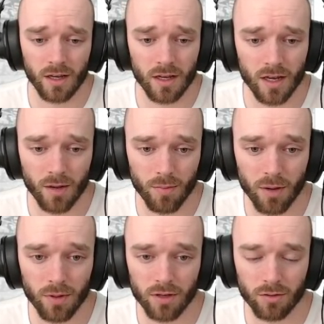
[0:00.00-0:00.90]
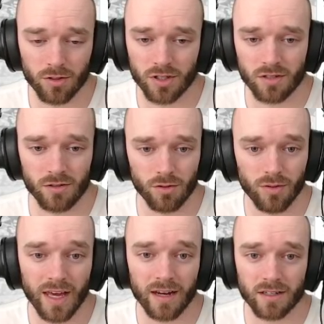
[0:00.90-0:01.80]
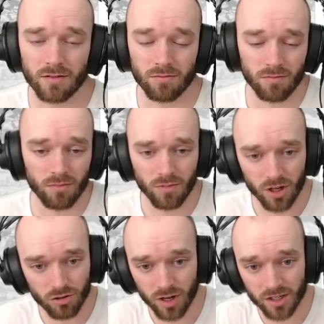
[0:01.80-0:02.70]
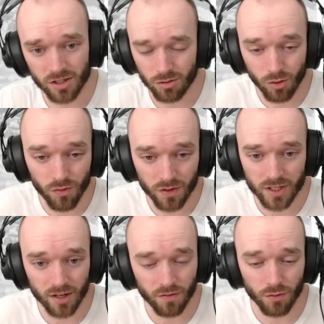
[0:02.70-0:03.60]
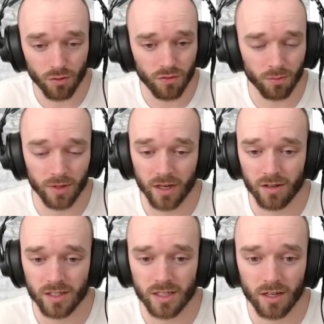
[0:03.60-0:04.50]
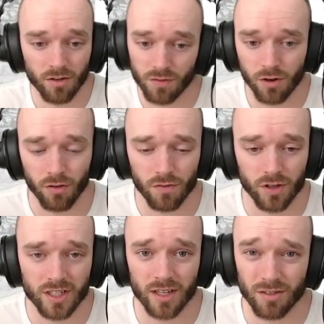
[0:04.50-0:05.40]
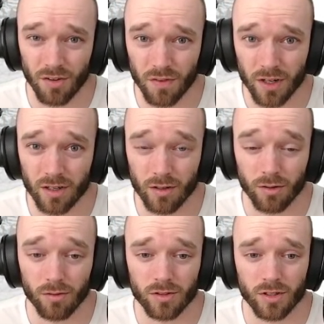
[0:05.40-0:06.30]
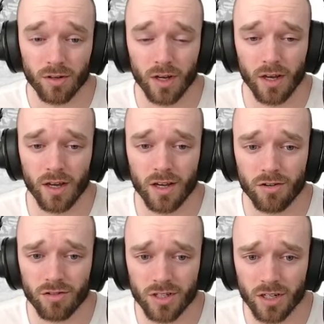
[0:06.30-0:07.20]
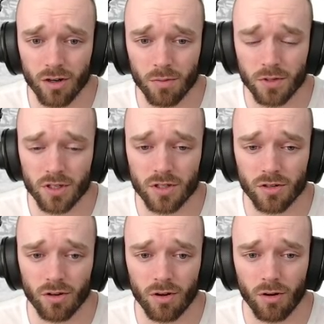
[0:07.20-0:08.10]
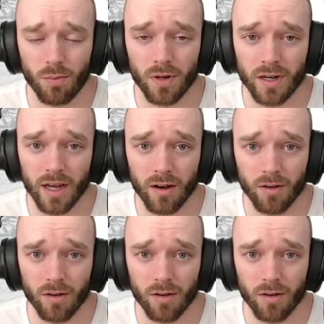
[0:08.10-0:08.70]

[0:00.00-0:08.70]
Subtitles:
and maybe you'll just do that and try and stall for tier 4 from there instead of going for a tier 3 vehicle at all. So interesting options open now